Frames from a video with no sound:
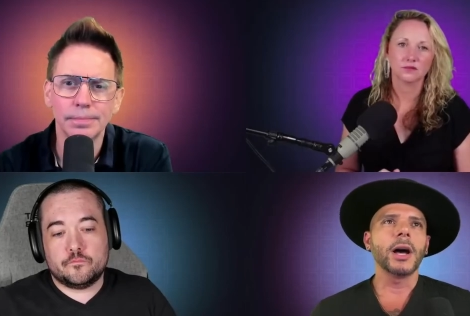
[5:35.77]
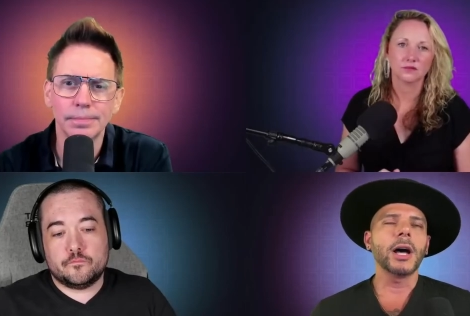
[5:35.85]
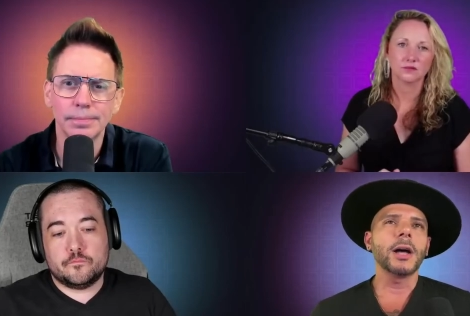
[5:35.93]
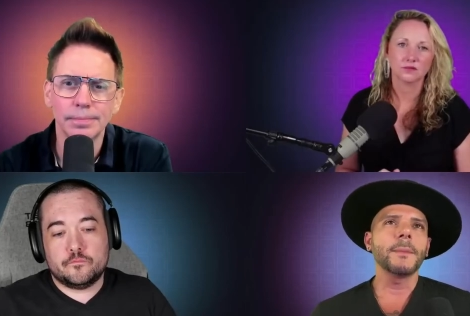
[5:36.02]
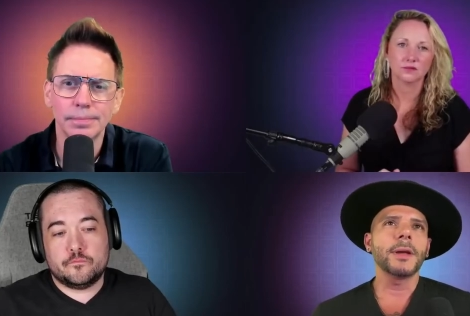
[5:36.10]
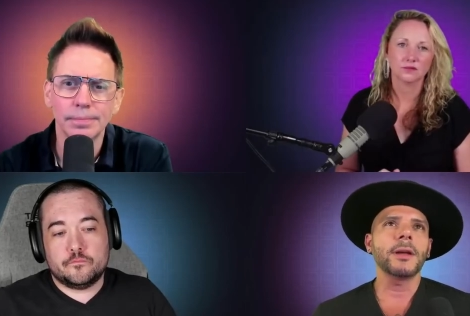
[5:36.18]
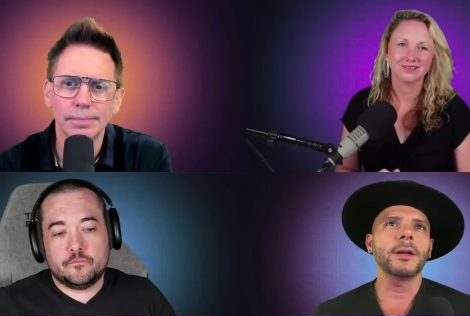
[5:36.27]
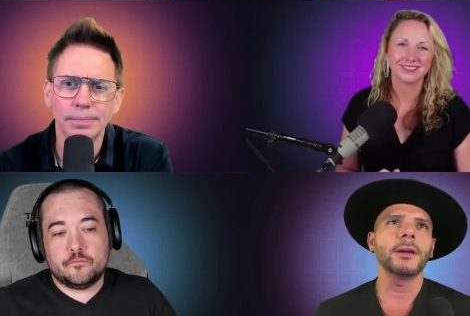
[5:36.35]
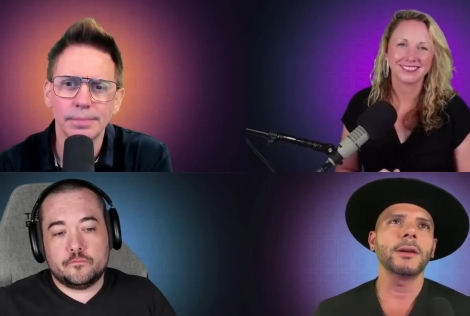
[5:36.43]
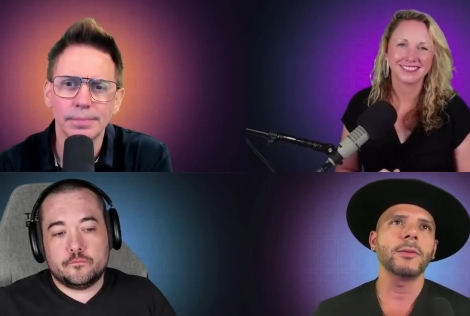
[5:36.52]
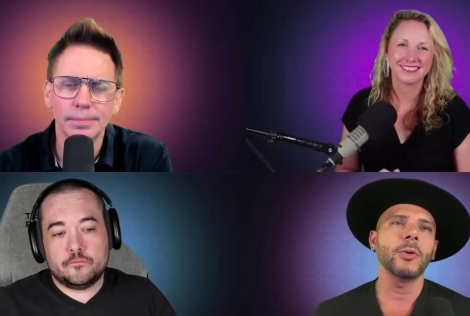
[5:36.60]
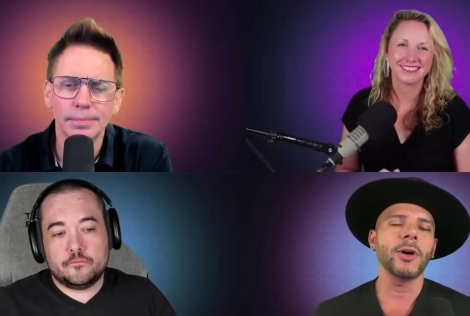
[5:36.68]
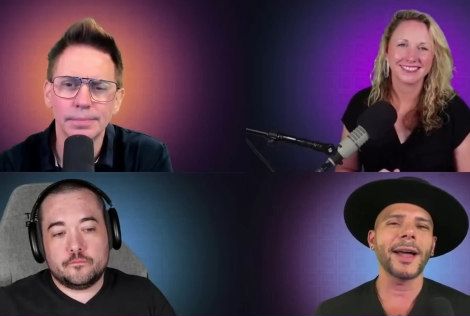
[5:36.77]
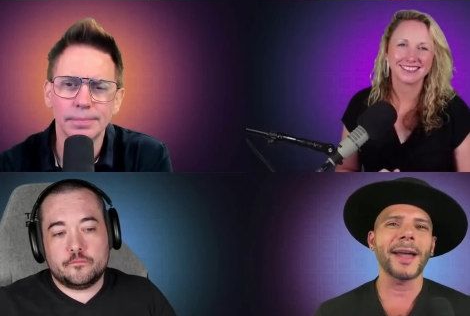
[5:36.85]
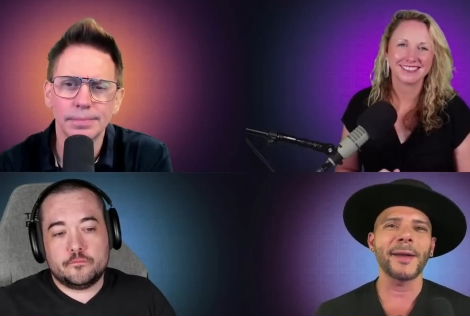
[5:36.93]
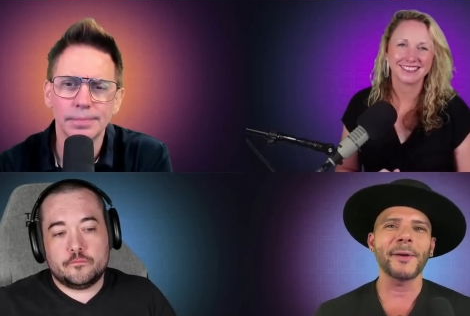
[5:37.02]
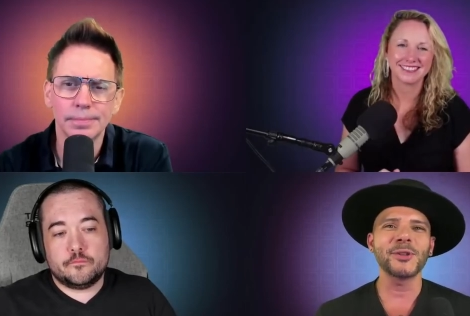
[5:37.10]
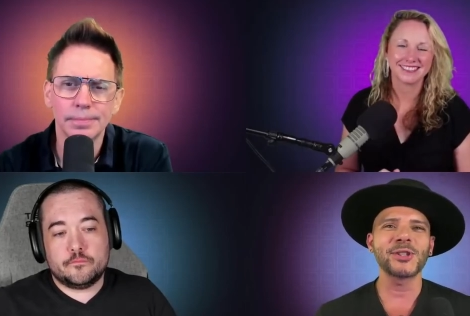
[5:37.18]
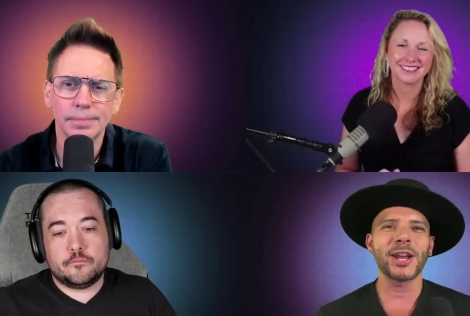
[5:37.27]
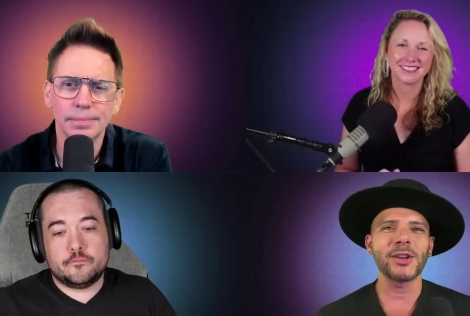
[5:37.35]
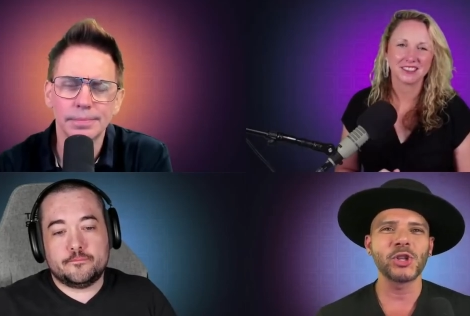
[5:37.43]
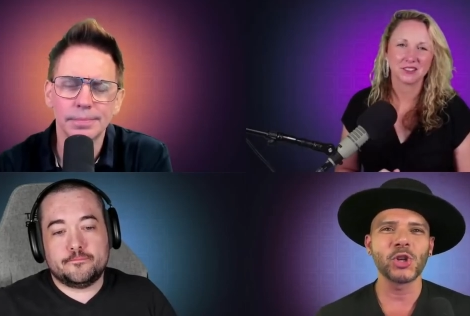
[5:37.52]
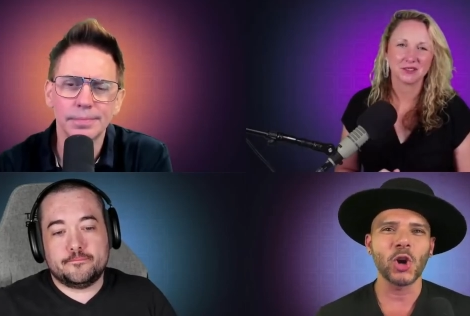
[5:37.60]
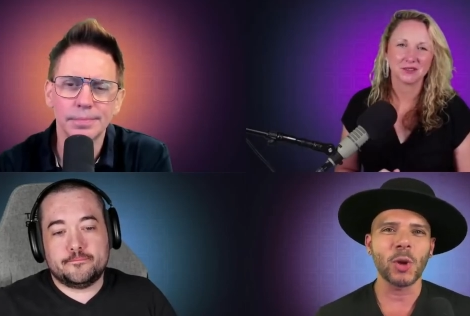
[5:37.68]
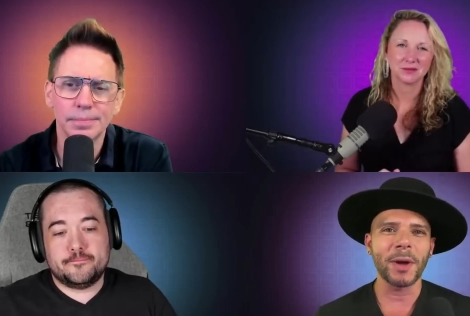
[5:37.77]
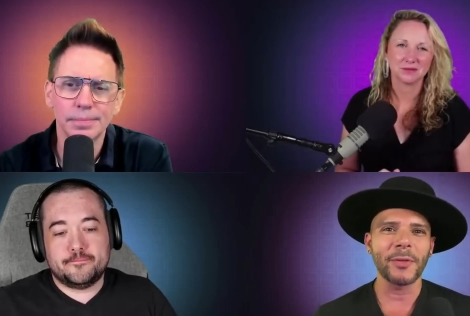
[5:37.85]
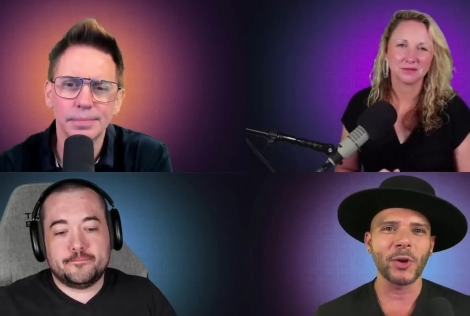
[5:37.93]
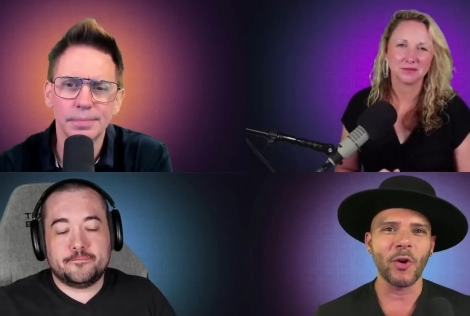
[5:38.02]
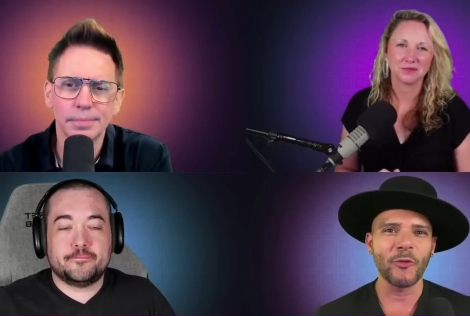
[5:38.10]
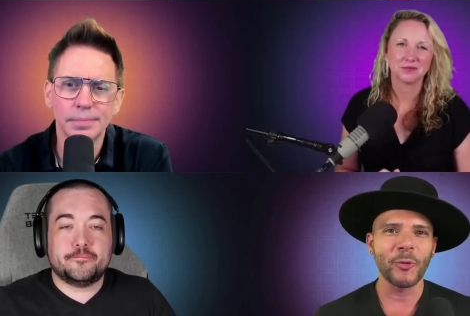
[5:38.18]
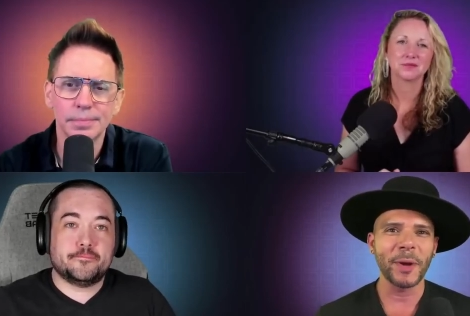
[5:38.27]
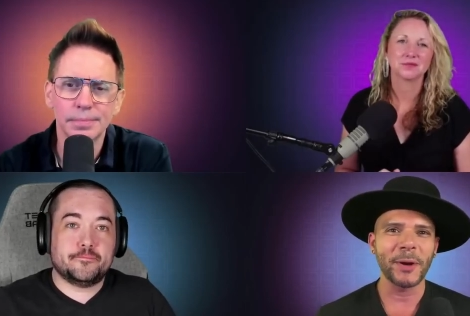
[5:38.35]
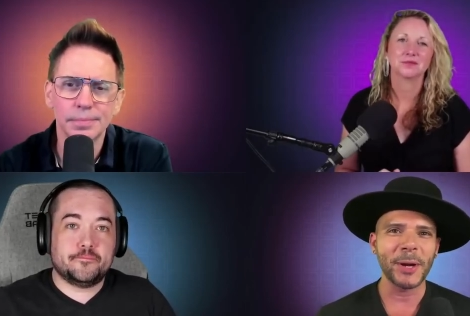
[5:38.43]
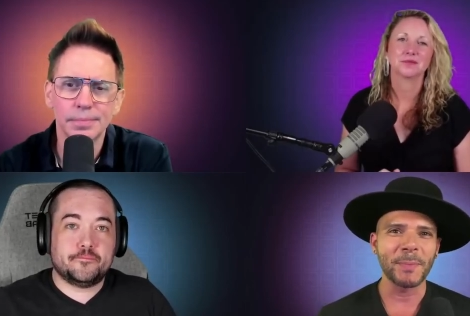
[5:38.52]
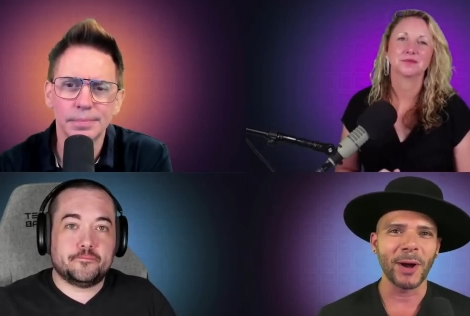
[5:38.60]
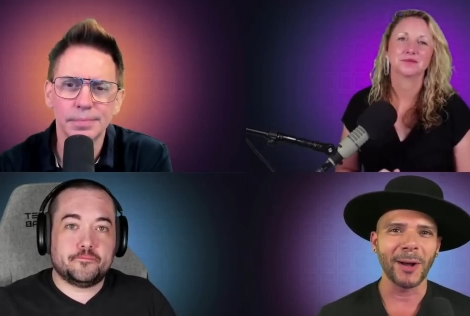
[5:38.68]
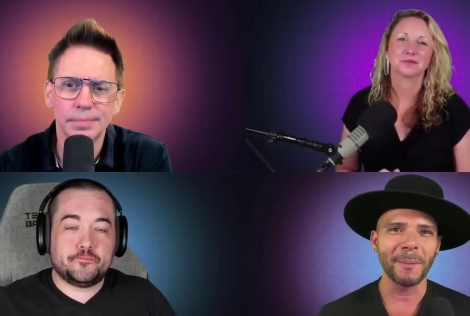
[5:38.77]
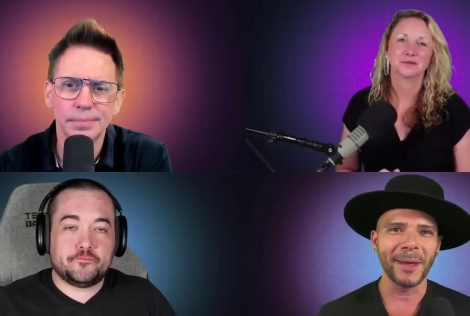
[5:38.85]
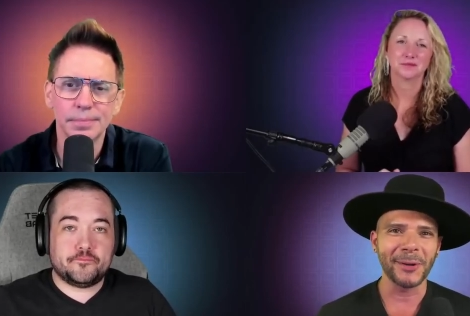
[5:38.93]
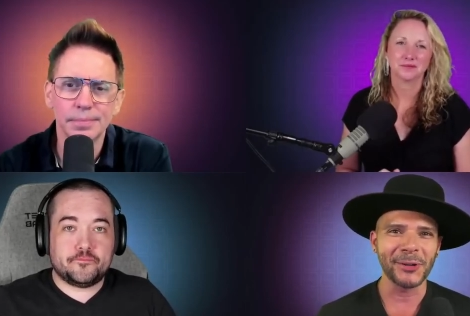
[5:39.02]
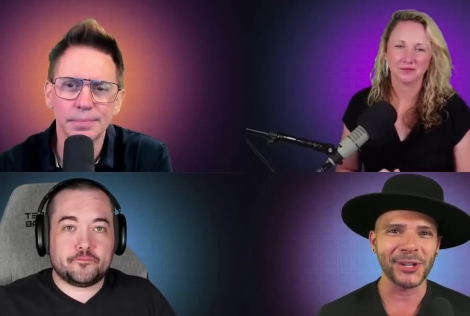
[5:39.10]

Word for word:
Speaker 1: Um, well, I, I always kind of joke about the overbearing mom